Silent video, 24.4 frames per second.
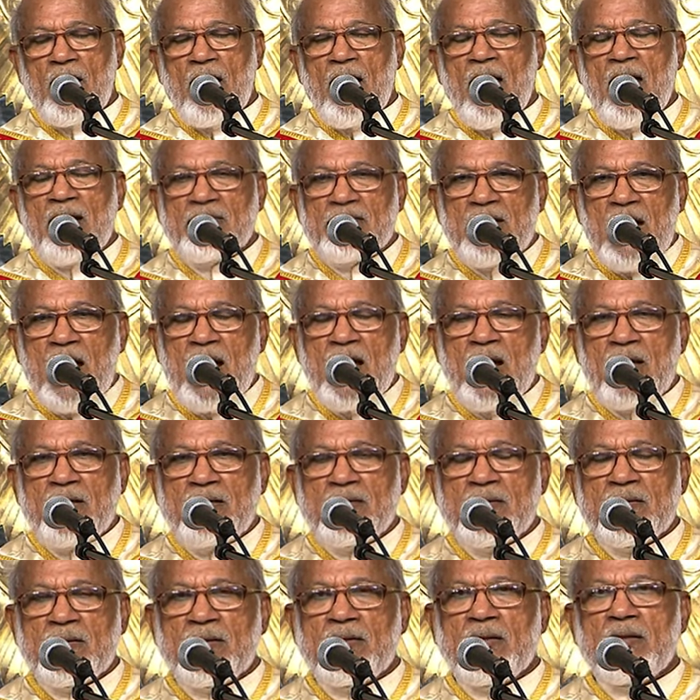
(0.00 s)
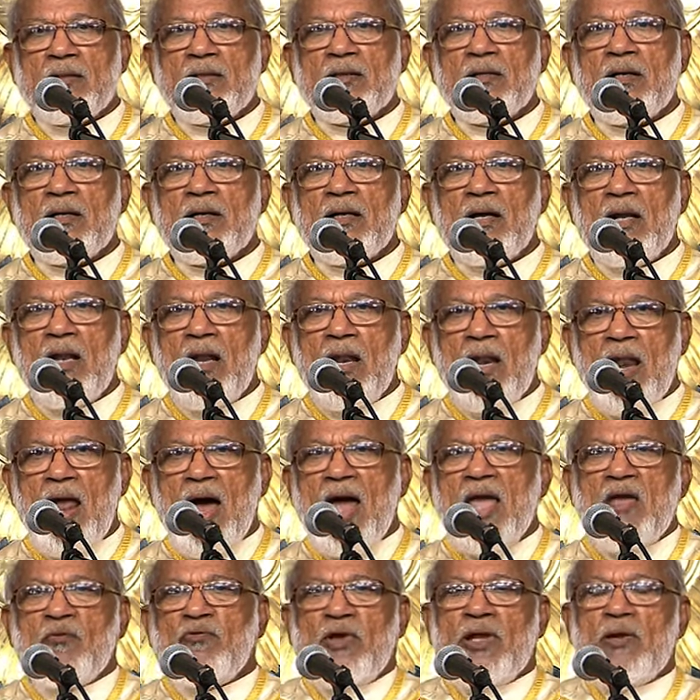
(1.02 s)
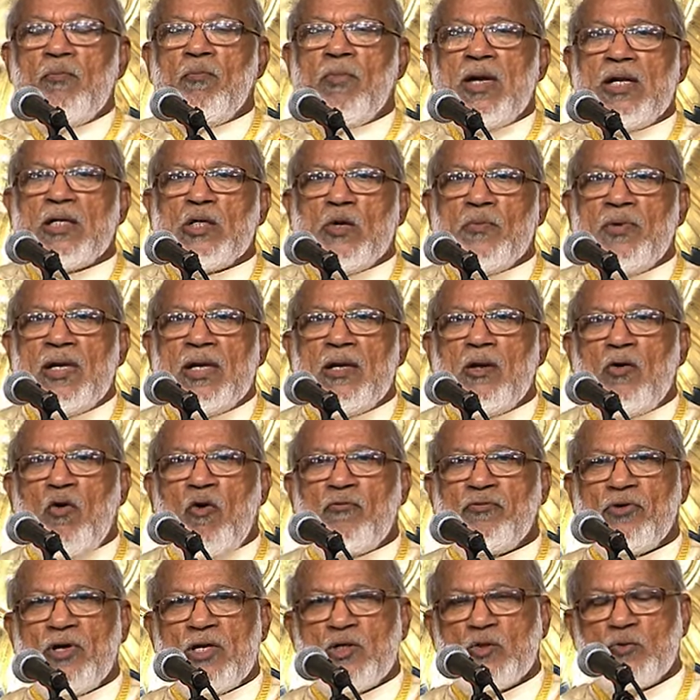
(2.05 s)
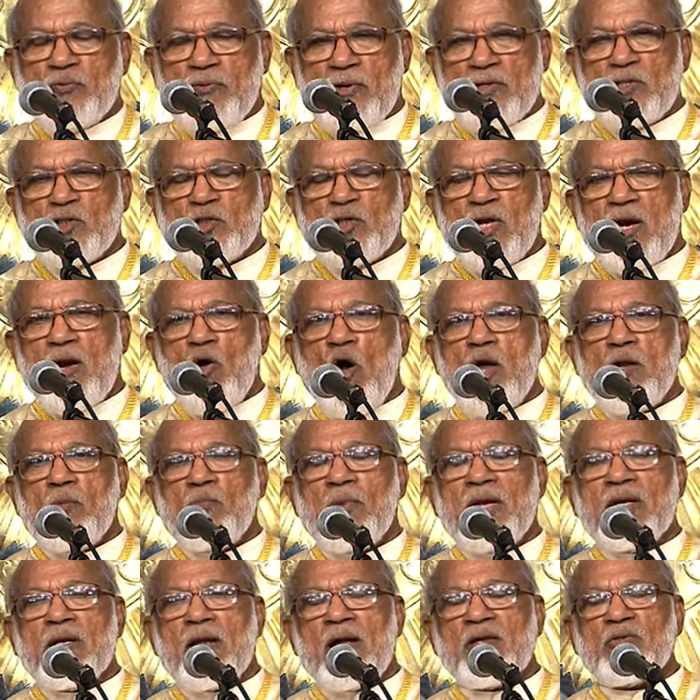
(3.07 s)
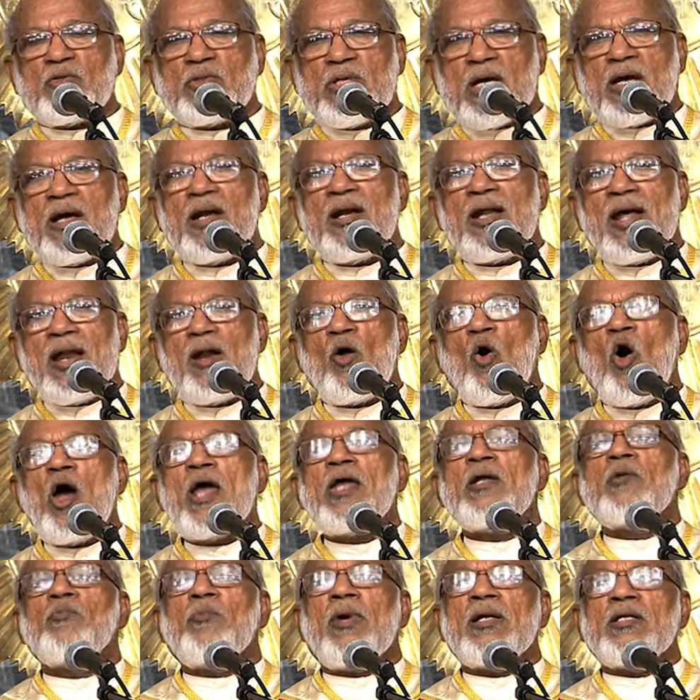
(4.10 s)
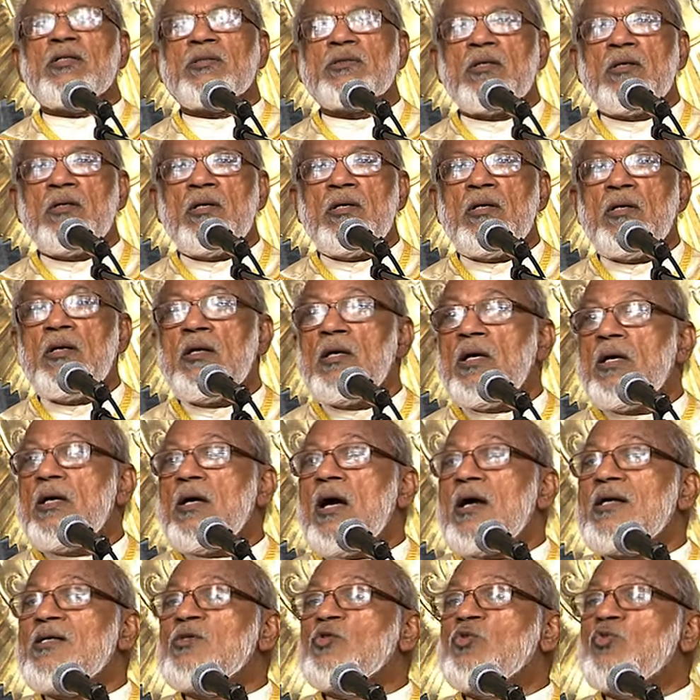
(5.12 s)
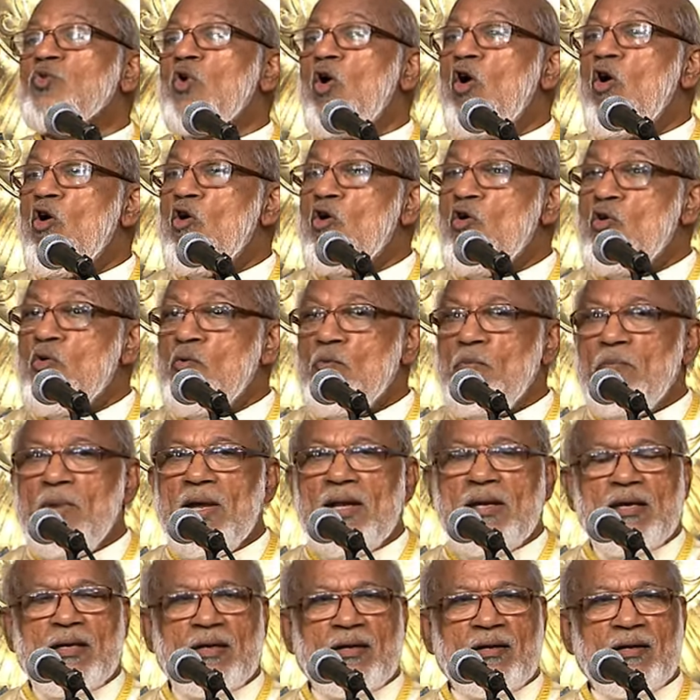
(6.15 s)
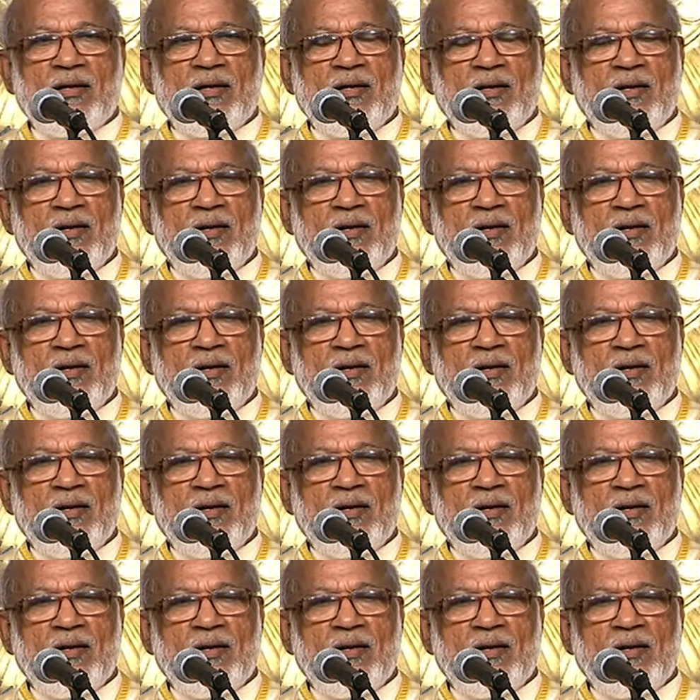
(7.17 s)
And that uh, life in between of his first anointment and second anointment, he had so many